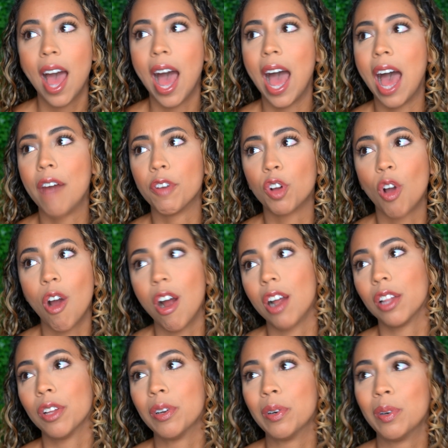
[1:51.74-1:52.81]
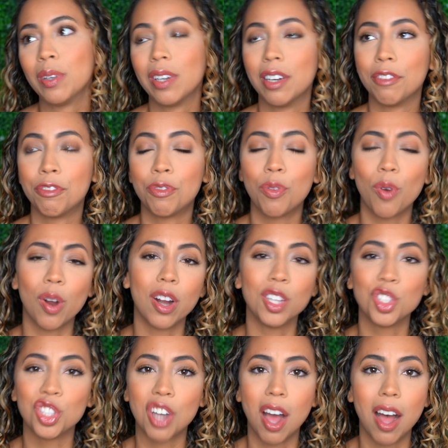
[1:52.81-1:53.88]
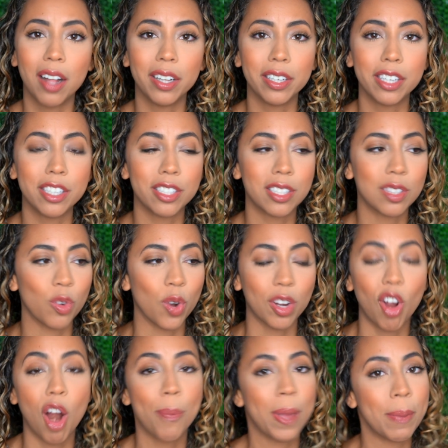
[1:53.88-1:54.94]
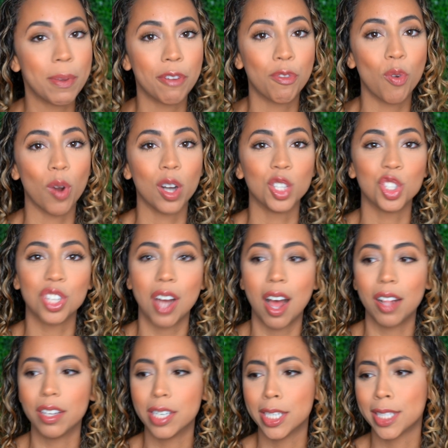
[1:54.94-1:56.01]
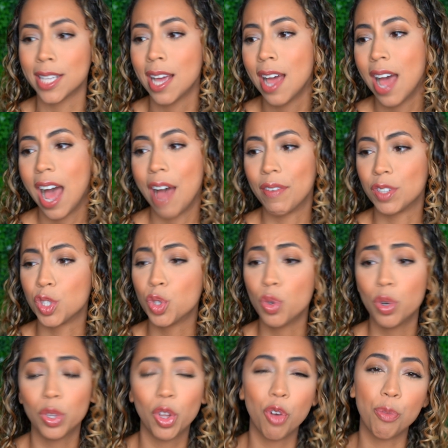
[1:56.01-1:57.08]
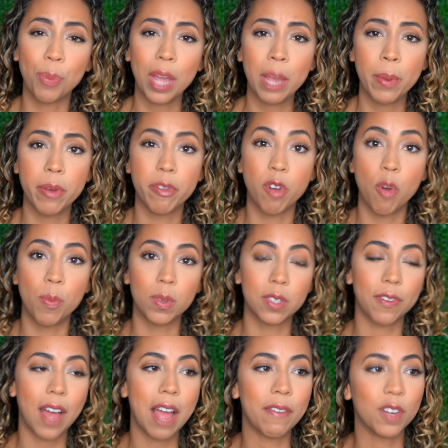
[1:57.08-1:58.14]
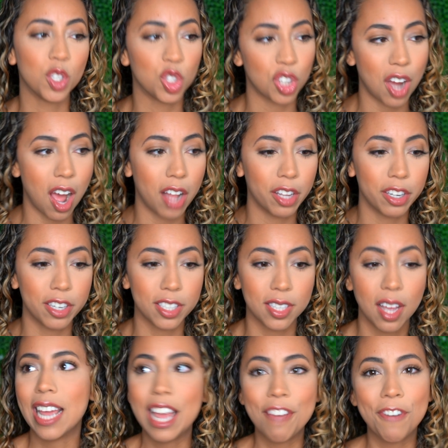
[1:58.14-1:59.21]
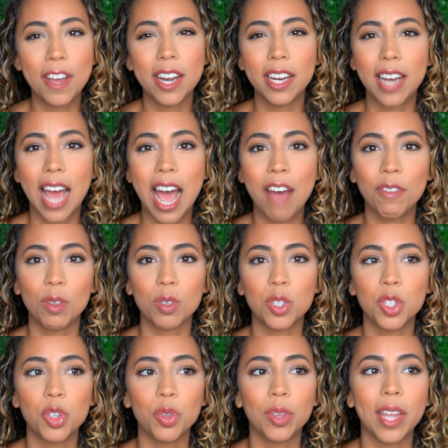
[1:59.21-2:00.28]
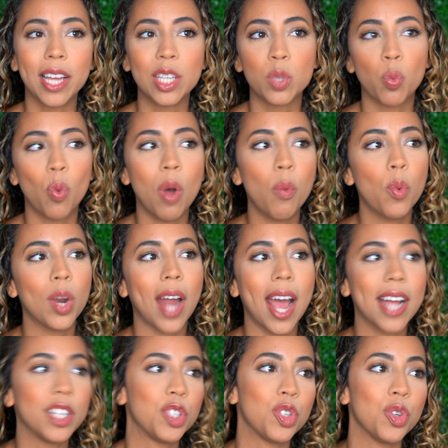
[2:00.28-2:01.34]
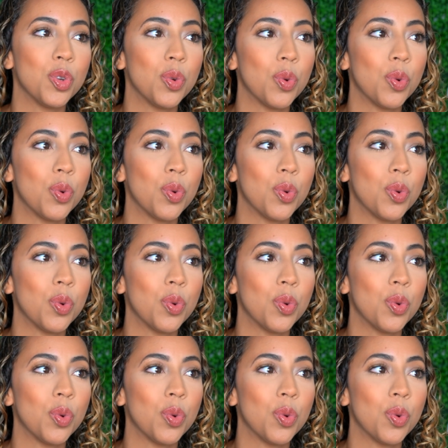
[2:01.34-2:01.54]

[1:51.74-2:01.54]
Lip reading: I have a car loan of $400 or a car payment of $400. I have a student loan payment of almost $500. If I didn't have those 2 things, what would I do